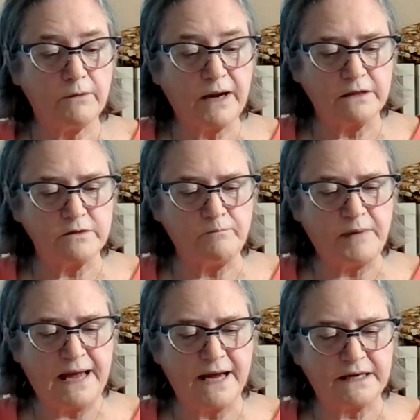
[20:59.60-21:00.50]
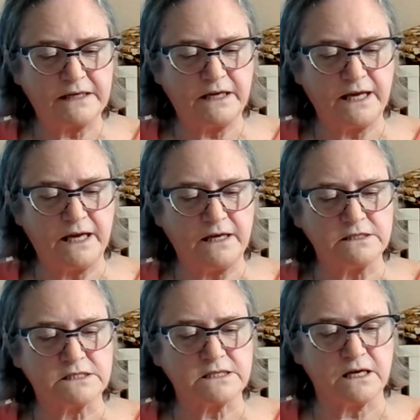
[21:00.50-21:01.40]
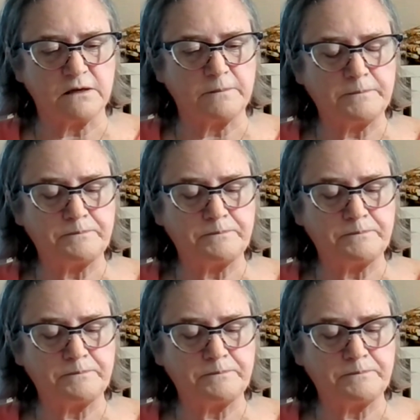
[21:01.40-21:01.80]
oh, and on the back it has